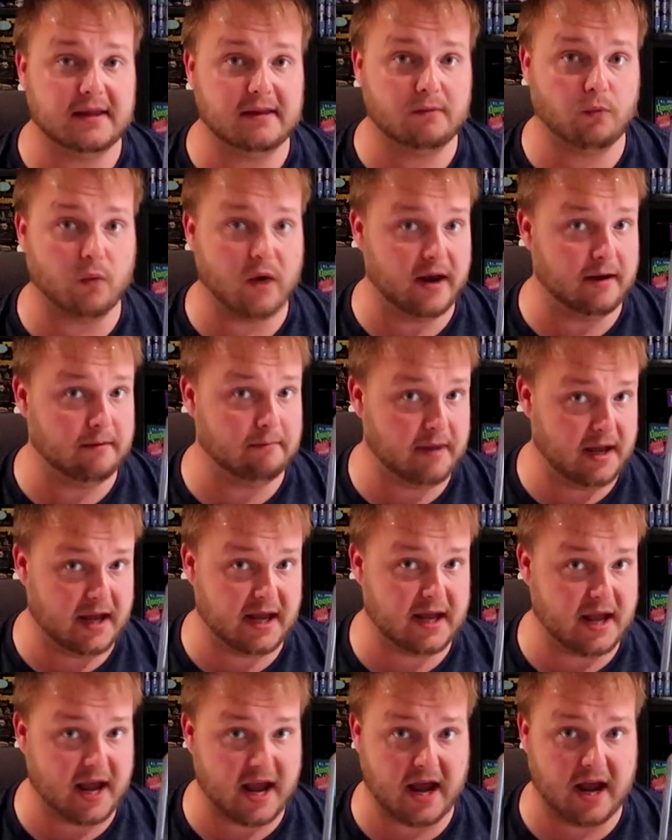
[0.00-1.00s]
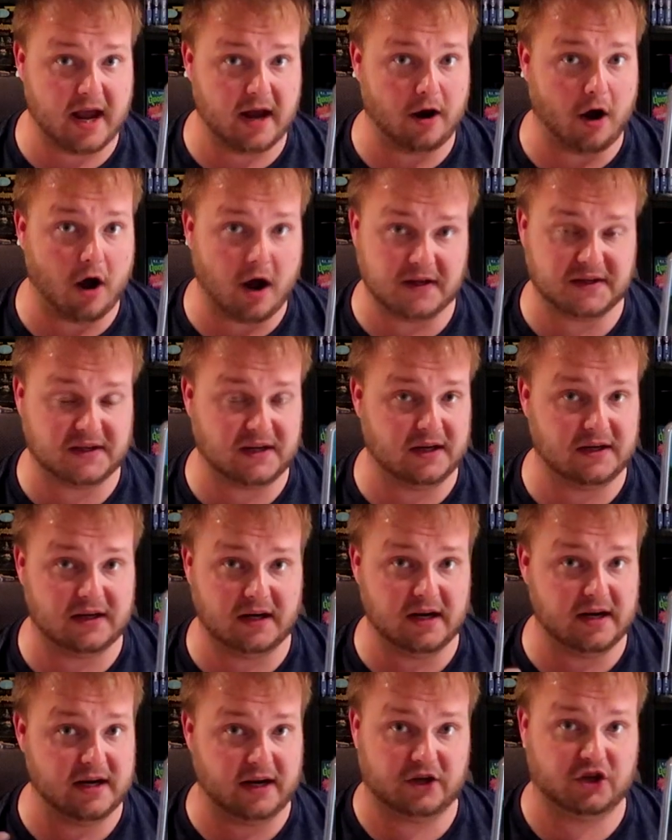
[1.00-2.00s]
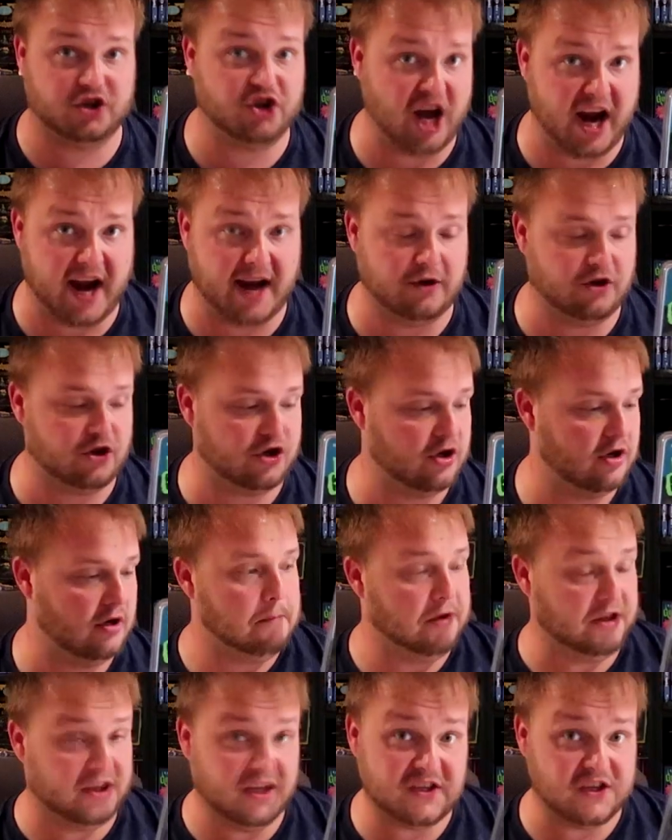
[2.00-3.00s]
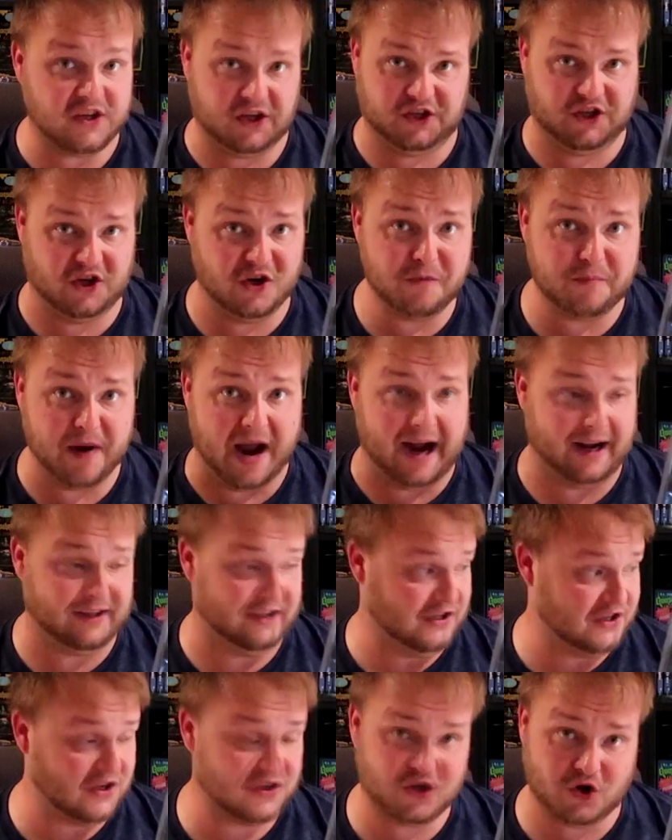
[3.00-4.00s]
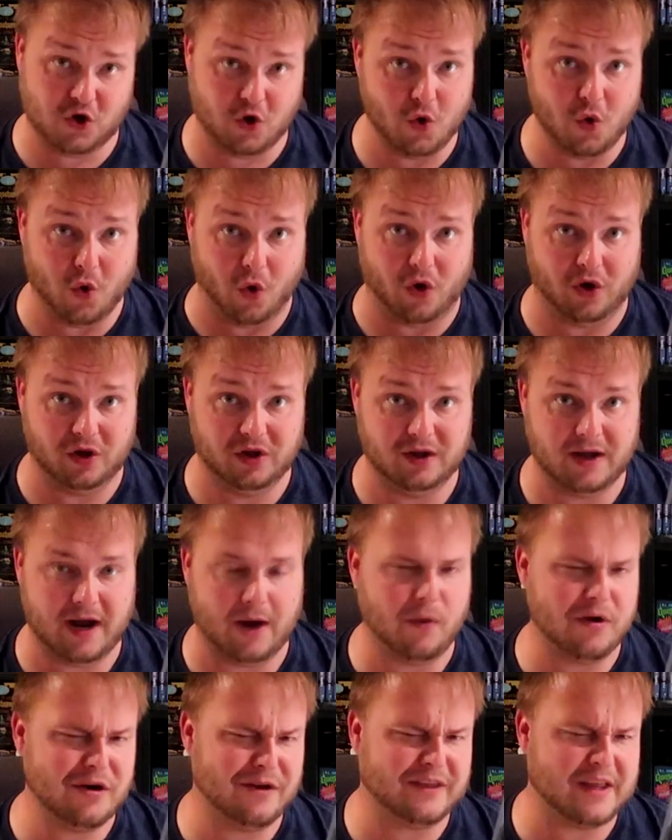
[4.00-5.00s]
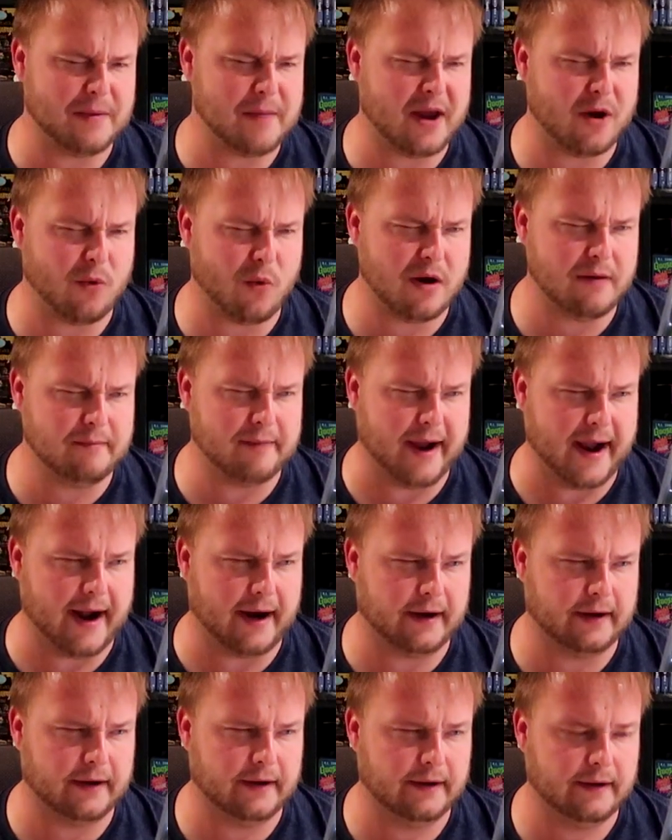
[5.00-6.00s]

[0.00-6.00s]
when me and Aussie did an exchange, but this is a two pack. This is cool. I wonder if they made a one pack.